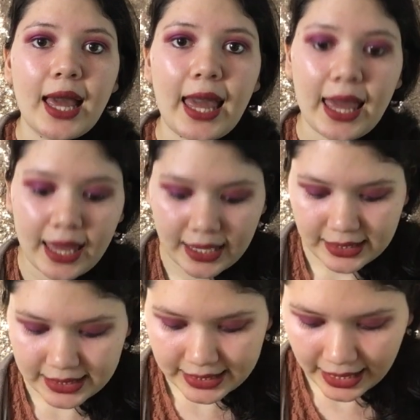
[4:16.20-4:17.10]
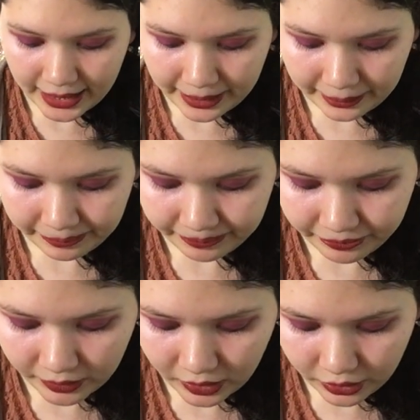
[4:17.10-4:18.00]
And
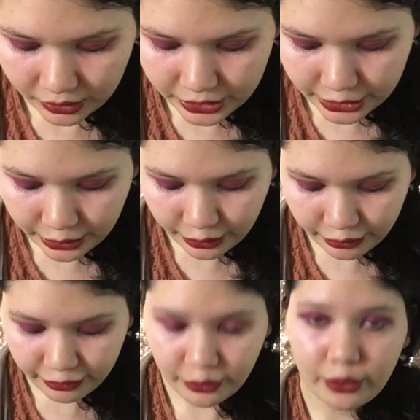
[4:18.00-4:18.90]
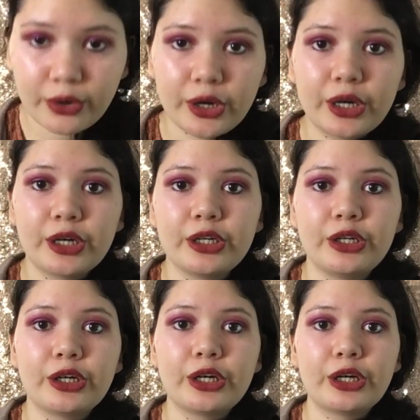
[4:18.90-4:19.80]
also for
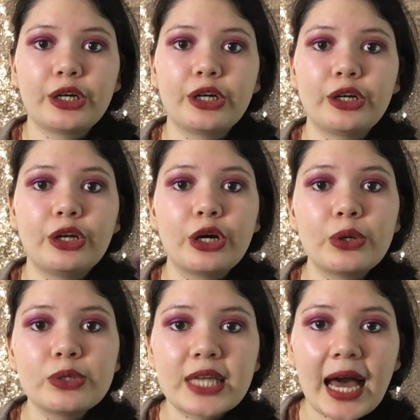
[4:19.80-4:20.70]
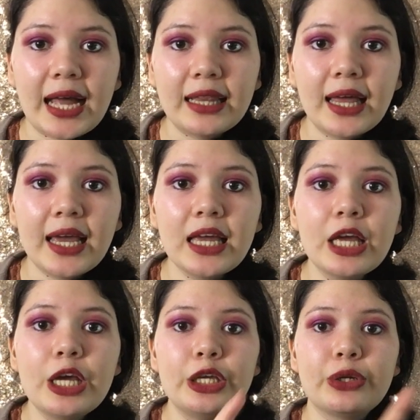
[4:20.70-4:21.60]
your nose highlight,
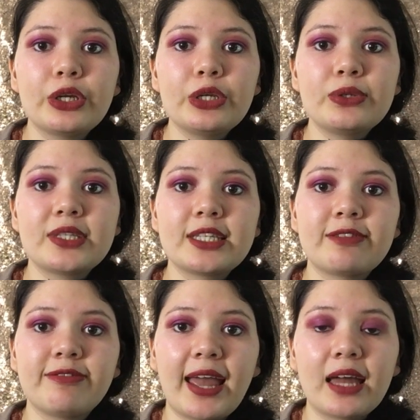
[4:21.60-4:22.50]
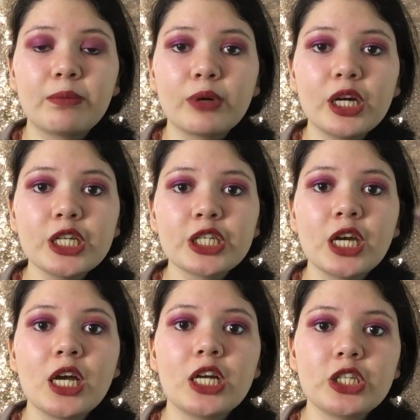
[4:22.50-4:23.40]
you can use this fan brush
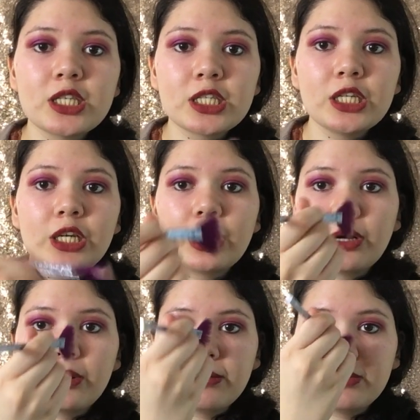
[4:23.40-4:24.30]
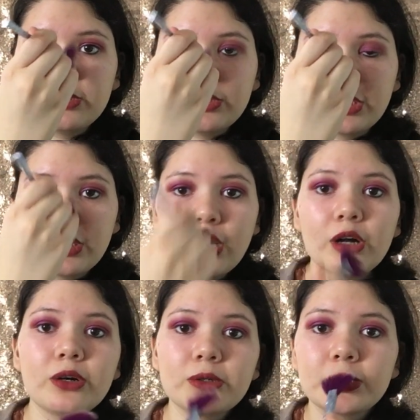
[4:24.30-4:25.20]
just to, do your
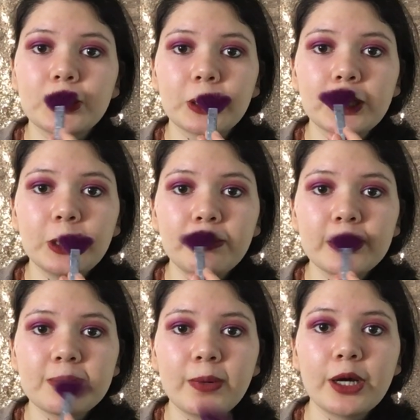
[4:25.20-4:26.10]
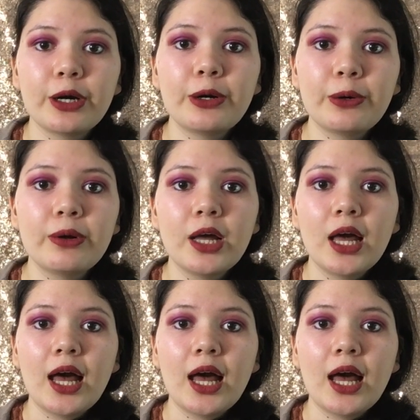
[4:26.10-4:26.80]
nose, do your cupid's bow.